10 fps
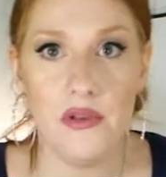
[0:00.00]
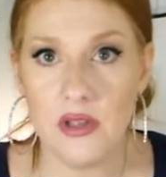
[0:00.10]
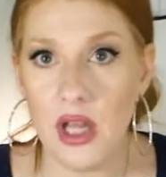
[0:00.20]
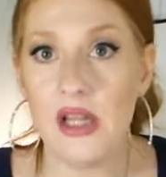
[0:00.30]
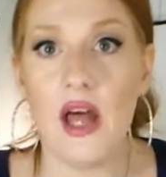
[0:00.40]

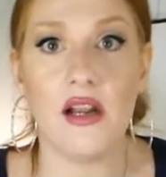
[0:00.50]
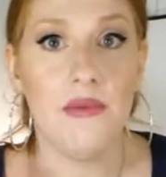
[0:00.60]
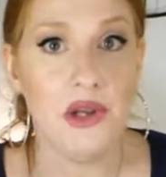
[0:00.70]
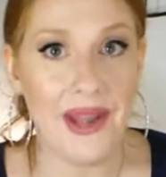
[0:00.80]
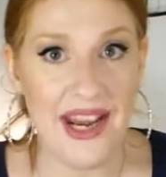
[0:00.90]
a lot of
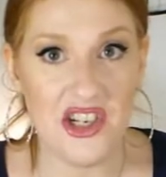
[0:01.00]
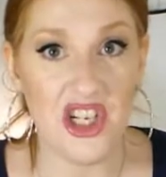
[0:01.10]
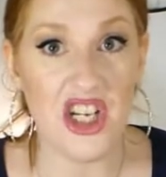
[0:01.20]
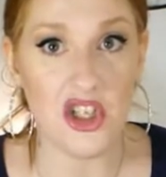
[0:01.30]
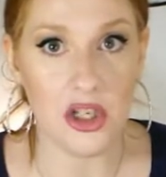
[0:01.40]
communication
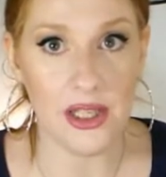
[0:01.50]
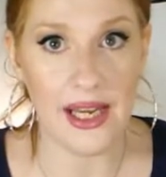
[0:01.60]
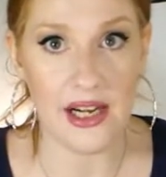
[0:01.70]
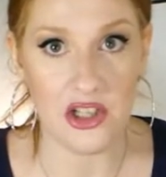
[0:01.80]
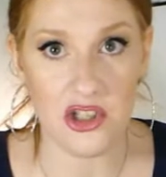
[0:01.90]
internally
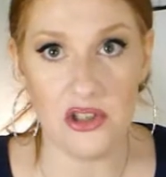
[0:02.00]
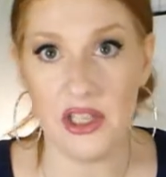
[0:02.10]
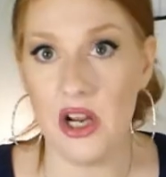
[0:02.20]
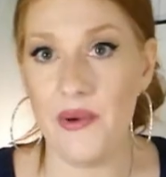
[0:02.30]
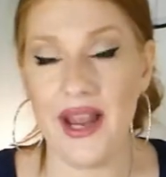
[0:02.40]
and
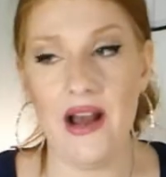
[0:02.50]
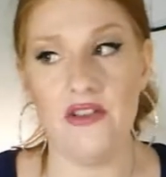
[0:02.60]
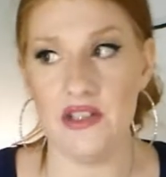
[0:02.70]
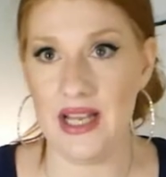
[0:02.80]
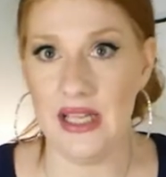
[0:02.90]
externally going on.
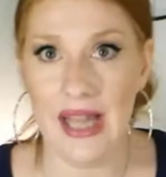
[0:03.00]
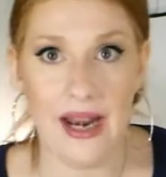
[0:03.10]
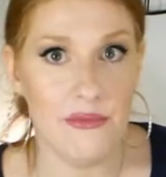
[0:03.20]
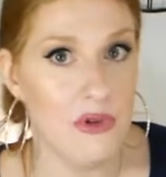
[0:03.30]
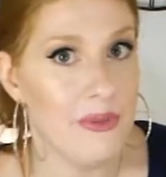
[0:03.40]
There's like a lot
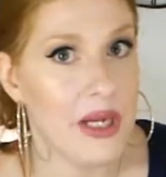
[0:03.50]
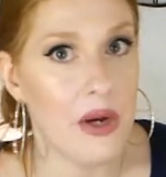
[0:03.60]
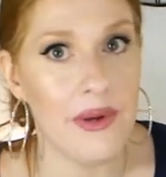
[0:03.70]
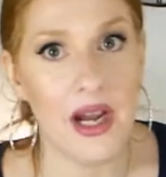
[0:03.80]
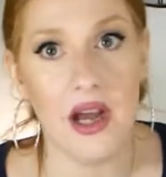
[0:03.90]
of movement
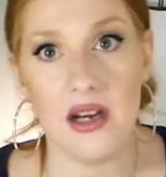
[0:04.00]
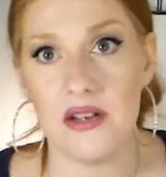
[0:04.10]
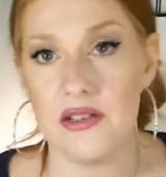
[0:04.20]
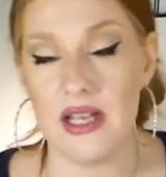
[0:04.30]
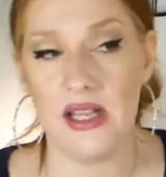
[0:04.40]
going on, and
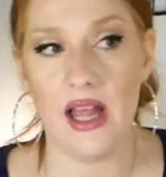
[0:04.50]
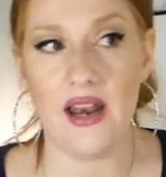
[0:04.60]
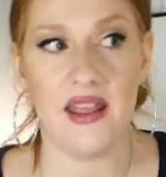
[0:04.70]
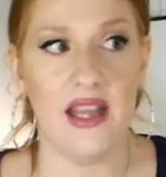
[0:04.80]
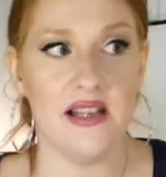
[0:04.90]
there's like a lot
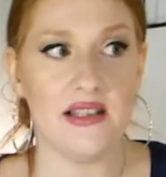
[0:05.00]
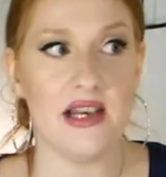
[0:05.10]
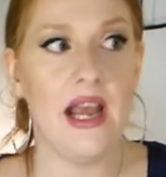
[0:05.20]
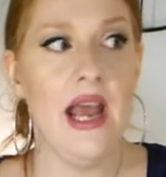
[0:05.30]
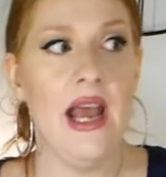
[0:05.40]
of things,
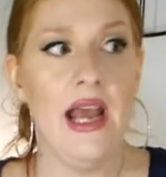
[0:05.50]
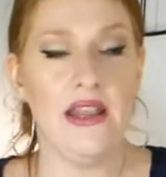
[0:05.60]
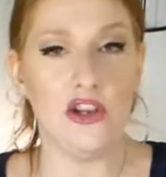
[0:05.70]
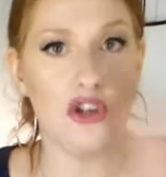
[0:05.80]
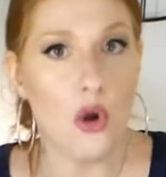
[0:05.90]
and
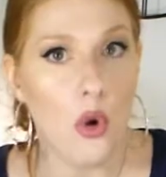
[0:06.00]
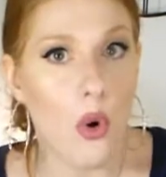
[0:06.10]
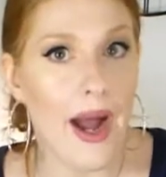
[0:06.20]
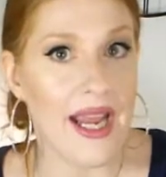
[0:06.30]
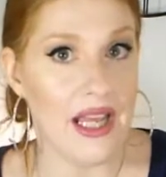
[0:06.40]
there's no
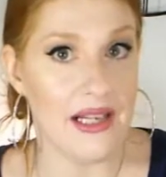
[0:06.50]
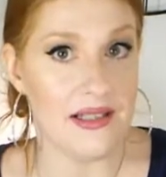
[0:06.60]
quiet and